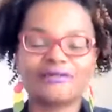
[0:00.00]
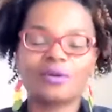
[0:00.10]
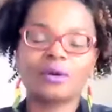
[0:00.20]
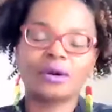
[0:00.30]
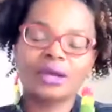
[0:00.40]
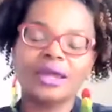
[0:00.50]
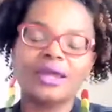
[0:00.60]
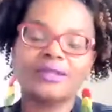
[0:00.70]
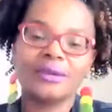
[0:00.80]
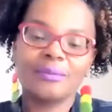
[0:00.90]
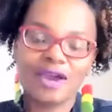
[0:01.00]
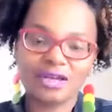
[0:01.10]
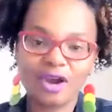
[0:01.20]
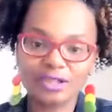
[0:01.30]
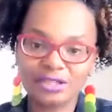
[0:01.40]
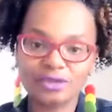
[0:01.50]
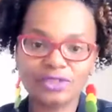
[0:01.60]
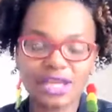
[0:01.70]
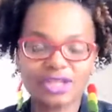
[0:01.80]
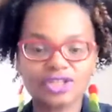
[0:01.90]
for the American Heart
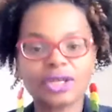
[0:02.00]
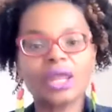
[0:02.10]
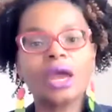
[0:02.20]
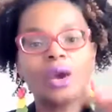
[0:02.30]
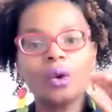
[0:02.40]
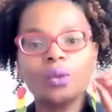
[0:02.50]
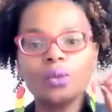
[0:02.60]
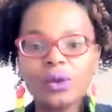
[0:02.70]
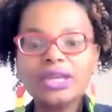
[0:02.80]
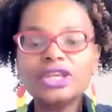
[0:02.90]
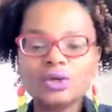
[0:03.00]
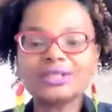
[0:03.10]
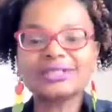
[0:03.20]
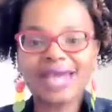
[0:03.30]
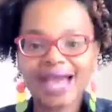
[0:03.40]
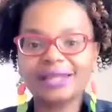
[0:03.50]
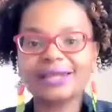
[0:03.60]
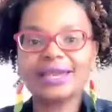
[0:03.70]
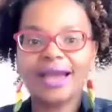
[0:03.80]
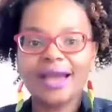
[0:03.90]
Association, we knew
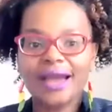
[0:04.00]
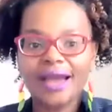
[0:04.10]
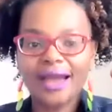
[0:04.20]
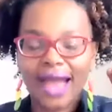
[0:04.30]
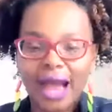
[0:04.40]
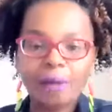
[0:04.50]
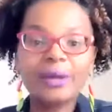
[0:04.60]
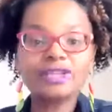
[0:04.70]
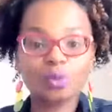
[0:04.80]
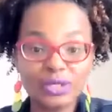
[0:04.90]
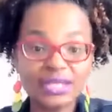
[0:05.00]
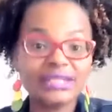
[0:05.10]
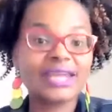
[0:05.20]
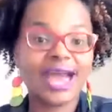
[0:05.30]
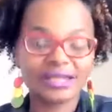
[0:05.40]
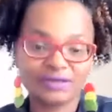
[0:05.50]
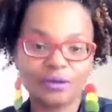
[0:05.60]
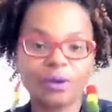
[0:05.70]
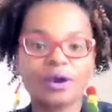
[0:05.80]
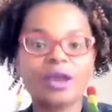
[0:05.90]
exactly how much we needed to ask
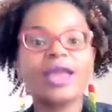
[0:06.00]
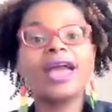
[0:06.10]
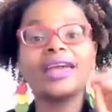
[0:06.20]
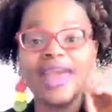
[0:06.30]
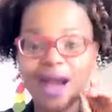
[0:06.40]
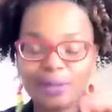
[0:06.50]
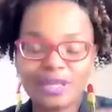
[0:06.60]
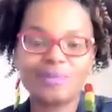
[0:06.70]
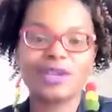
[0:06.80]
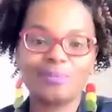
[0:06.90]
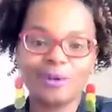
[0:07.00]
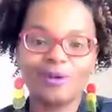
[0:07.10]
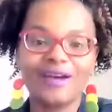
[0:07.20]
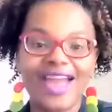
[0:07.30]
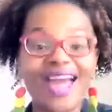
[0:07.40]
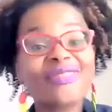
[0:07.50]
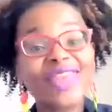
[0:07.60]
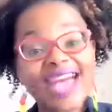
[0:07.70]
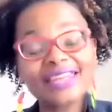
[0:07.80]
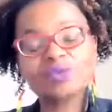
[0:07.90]
for and how many people. And
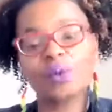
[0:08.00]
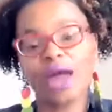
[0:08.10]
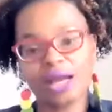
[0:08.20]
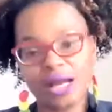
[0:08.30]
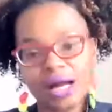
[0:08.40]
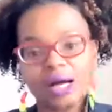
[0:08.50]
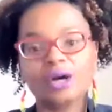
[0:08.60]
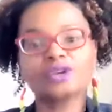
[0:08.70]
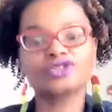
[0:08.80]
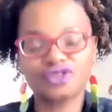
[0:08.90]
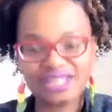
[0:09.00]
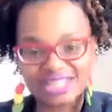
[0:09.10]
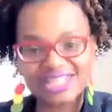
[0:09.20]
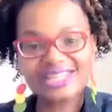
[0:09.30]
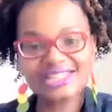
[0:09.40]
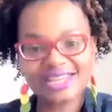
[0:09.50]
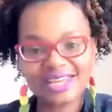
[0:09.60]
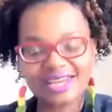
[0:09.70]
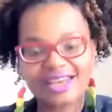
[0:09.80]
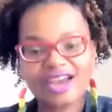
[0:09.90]
that is what I call
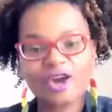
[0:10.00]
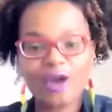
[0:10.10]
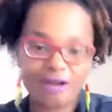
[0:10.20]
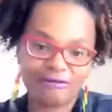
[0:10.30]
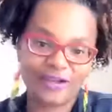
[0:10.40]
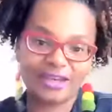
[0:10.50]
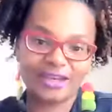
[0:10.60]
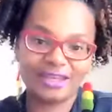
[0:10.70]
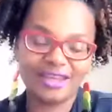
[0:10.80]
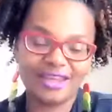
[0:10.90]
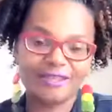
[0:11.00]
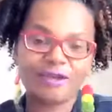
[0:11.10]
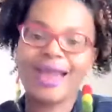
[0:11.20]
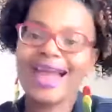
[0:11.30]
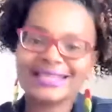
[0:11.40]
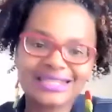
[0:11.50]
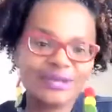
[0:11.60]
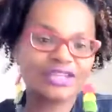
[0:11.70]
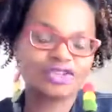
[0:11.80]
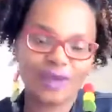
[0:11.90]
strategic crowdfunding. There has to
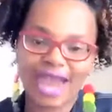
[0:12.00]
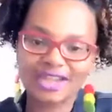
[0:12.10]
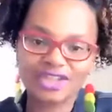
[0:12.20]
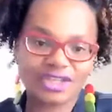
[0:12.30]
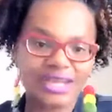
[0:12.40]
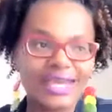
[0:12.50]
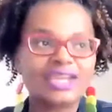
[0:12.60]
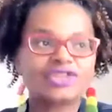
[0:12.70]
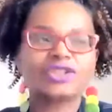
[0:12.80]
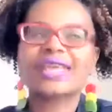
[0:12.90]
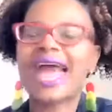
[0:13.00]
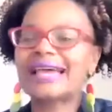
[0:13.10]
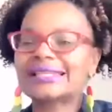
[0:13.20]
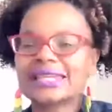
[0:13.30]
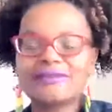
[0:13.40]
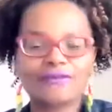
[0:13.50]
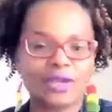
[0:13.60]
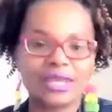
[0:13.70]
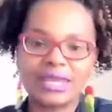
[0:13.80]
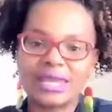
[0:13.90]
be a strategy. Just asking for
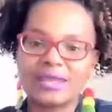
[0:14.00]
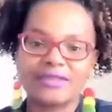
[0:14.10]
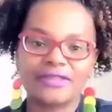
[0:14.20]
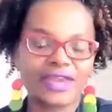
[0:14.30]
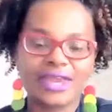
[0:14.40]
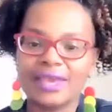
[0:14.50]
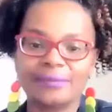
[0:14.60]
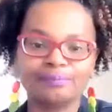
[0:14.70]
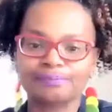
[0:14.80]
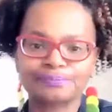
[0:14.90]
anything,